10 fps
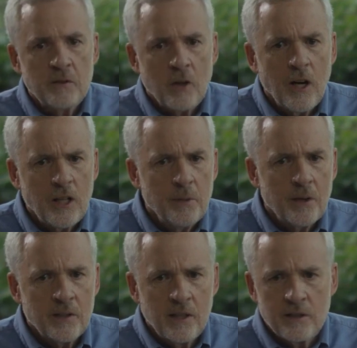talk
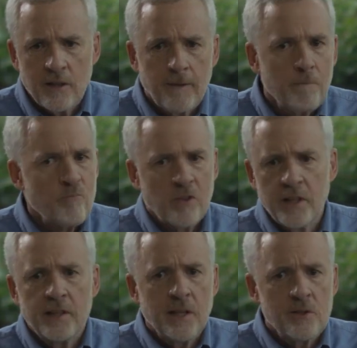about things like
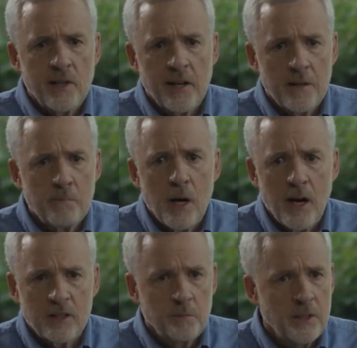think outside of the
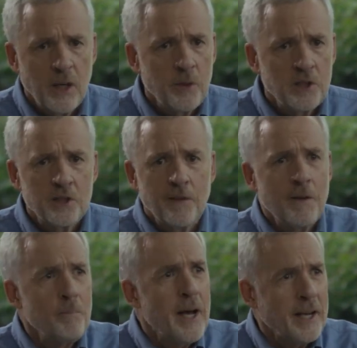box, but then we shove
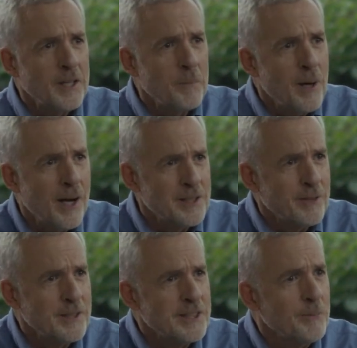them back in a box
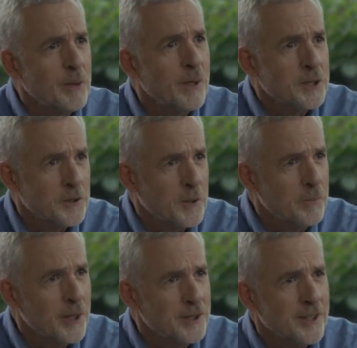every time we measure their
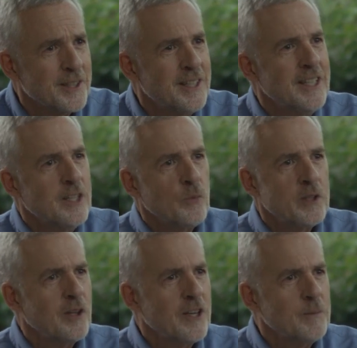budget.
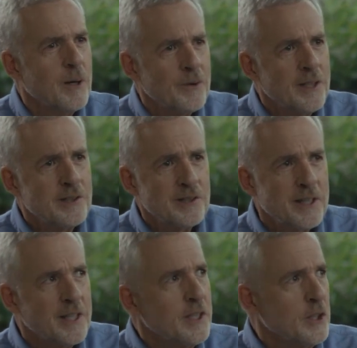We talk about things
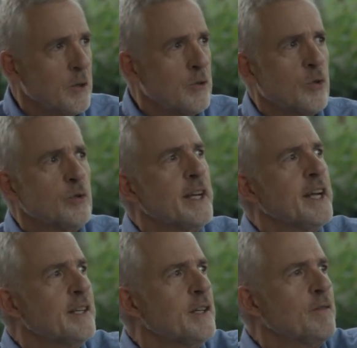like
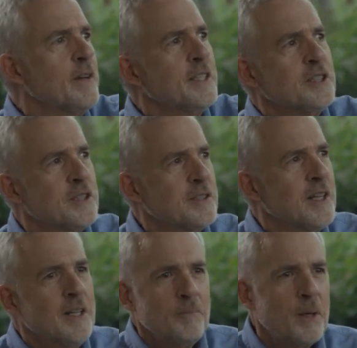create
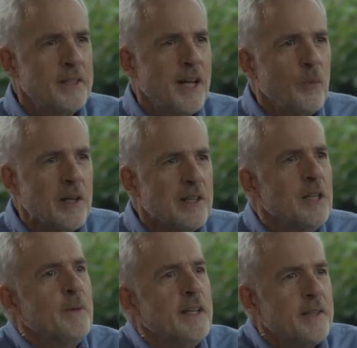innovation, but then we
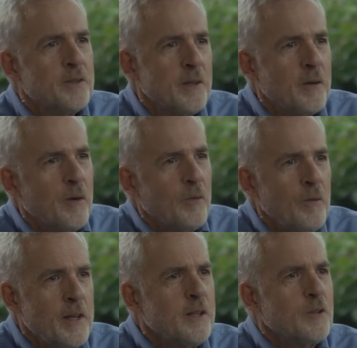limit it to the
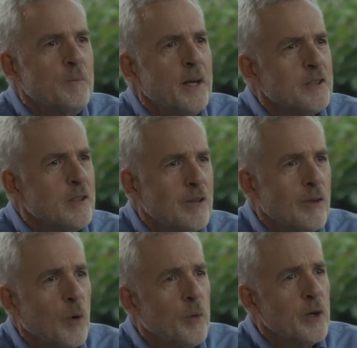incremental
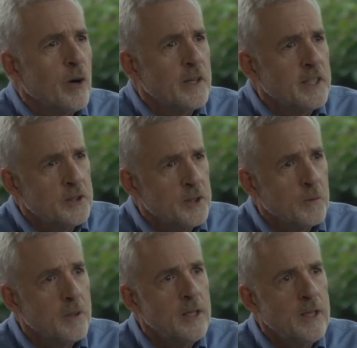around what we already
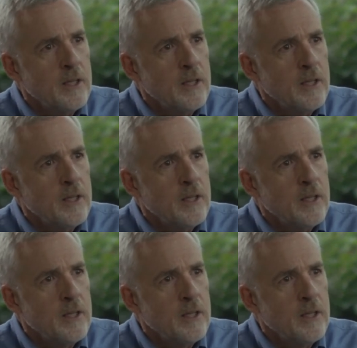do.